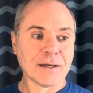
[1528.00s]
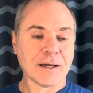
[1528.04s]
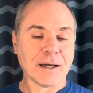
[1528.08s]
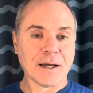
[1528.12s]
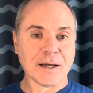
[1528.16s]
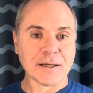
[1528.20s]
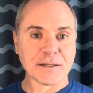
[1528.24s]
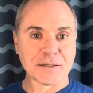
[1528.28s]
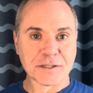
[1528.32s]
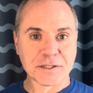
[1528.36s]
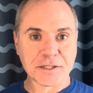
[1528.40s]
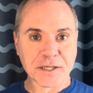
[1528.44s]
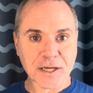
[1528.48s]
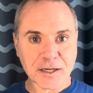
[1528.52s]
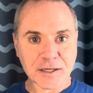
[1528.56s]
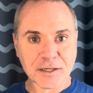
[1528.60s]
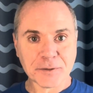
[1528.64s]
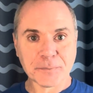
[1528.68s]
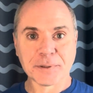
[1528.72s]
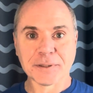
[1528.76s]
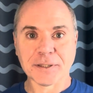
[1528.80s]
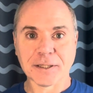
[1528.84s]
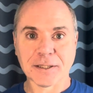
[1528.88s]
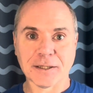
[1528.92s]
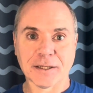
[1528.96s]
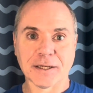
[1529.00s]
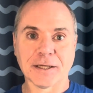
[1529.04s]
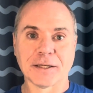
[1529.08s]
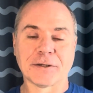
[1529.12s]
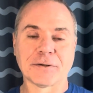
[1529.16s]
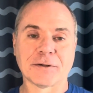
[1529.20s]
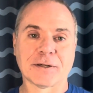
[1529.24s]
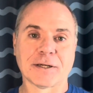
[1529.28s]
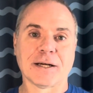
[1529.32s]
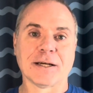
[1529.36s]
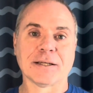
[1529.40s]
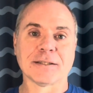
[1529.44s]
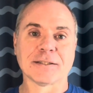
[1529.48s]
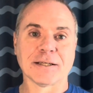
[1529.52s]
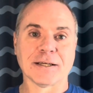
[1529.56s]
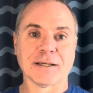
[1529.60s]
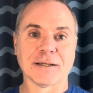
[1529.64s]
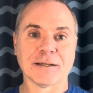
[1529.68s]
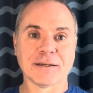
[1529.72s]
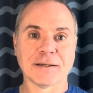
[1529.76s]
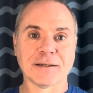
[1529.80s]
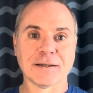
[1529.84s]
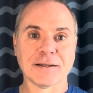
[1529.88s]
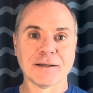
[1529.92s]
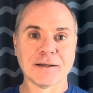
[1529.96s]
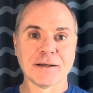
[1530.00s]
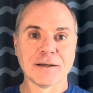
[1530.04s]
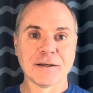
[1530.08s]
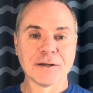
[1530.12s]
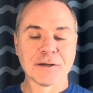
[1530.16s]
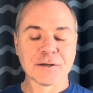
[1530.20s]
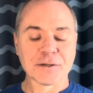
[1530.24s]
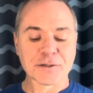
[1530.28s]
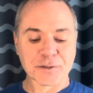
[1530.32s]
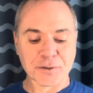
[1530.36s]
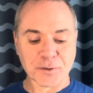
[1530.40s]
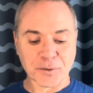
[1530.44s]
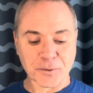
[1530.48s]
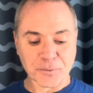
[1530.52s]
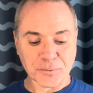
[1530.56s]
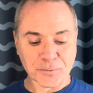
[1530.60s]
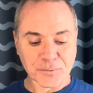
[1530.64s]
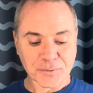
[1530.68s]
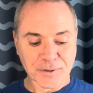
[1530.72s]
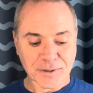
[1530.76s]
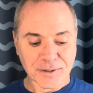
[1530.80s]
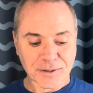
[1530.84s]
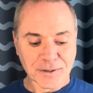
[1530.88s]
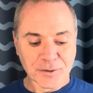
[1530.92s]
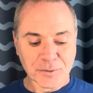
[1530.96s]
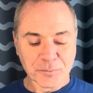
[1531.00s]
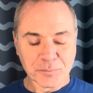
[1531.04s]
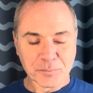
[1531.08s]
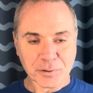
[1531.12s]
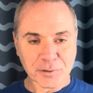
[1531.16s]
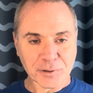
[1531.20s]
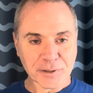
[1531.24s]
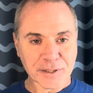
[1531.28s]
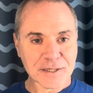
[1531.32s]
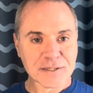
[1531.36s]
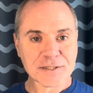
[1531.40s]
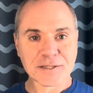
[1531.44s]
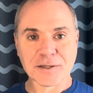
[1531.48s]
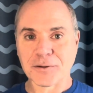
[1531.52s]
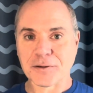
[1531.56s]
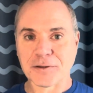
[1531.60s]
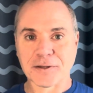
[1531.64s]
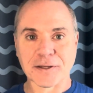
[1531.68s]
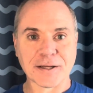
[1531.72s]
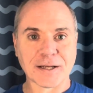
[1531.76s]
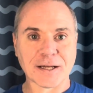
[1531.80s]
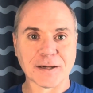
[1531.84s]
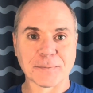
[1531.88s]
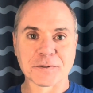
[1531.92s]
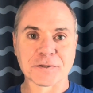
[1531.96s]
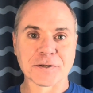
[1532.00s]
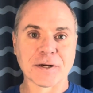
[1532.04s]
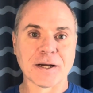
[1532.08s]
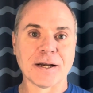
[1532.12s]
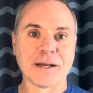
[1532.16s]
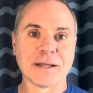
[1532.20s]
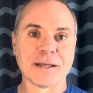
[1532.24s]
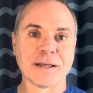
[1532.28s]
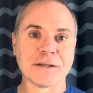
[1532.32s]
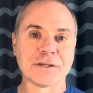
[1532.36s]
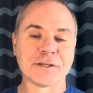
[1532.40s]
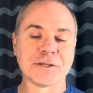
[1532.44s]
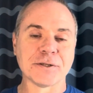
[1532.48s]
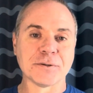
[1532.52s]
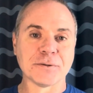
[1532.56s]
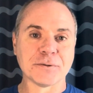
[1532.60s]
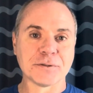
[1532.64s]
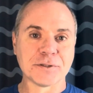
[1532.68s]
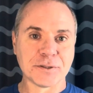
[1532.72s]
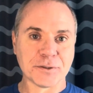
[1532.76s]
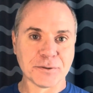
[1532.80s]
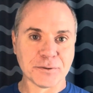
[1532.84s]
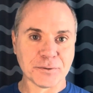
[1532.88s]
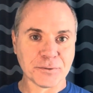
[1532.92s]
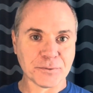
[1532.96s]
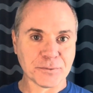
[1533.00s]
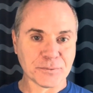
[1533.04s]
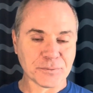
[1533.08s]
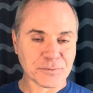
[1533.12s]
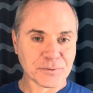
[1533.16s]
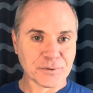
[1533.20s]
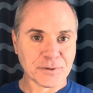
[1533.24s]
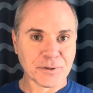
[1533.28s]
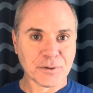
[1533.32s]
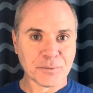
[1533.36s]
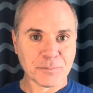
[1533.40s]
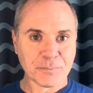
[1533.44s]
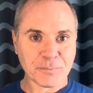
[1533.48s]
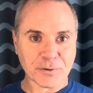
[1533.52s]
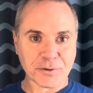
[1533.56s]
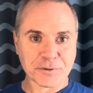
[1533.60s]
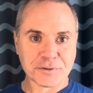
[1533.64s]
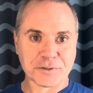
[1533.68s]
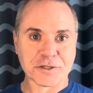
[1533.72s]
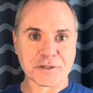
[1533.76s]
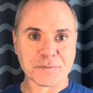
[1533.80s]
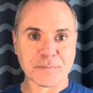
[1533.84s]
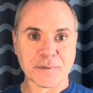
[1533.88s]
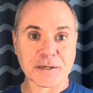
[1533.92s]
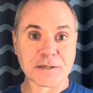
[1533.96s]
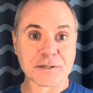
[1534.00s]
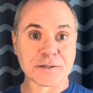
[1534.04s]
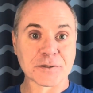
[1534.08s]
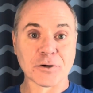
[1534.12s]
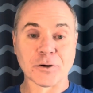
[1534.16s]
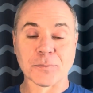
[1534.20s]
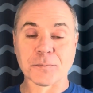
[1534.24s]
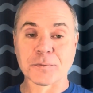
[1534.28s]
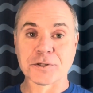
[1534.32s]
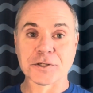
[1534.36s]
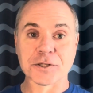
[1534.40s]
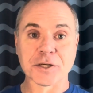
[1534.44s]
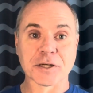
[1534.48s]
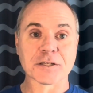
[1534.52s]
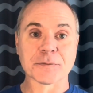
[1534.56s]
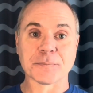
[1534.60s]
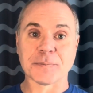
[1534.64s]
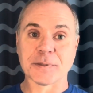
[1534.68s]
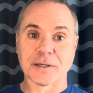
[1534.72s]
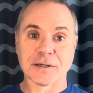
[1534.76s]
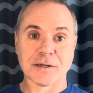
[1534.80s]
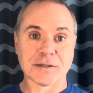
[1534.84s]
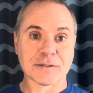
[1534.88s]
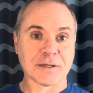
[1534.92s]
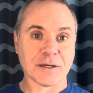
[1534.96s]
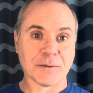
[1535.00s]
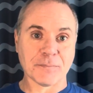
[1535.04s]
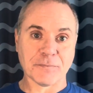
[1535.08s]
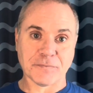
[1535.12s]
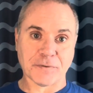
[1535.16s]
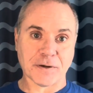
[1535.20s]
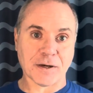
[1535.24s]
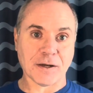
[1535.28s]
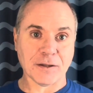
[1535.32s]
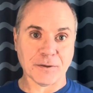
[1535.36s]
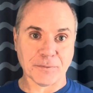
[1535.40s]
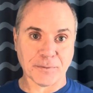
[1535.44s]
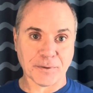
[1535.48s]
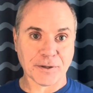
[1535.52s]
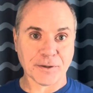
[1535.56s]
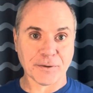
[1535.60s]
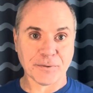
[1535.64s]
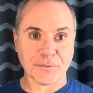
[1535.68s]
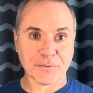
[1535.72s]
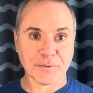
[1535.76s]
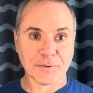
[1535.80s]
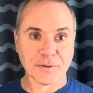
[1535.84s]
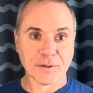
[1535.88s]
I genuinely like your content. So please don't think I'm trying to get you to purchase my soap just because I'm following you.